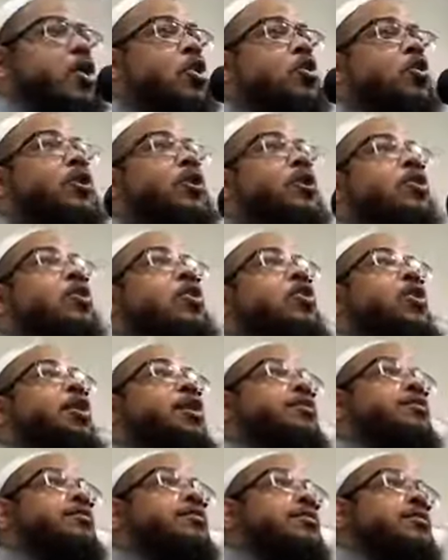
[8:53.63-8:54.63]
early
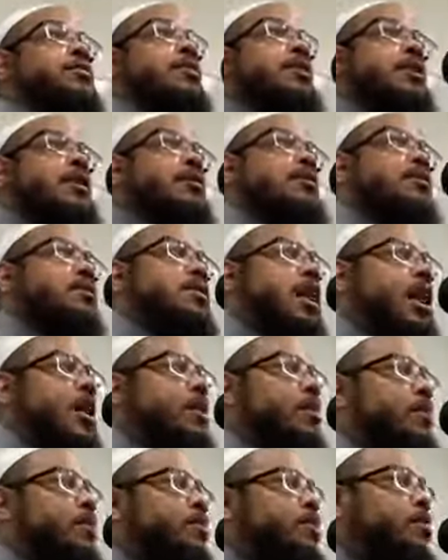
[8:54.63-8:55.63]
on in the
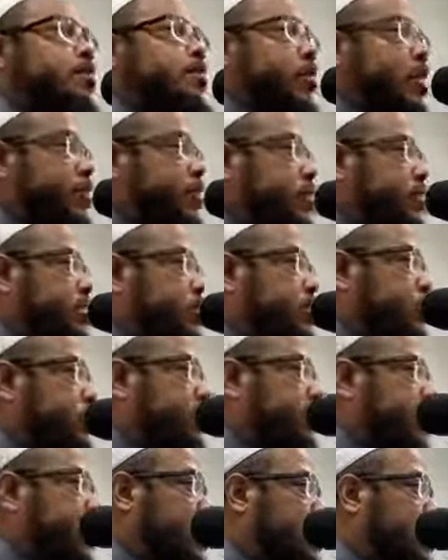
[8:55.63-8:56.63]
da'wah of the Prophet
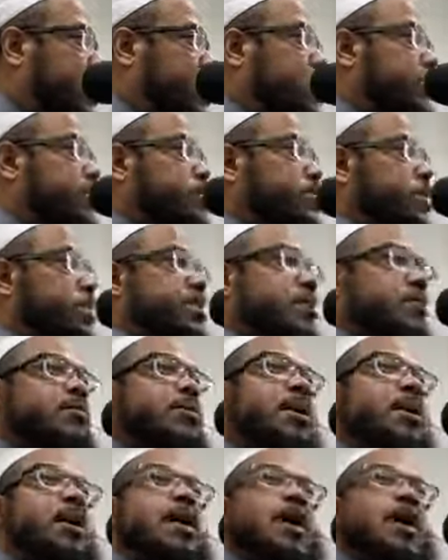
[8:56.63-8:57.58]
sallallahu alaihi wasallam,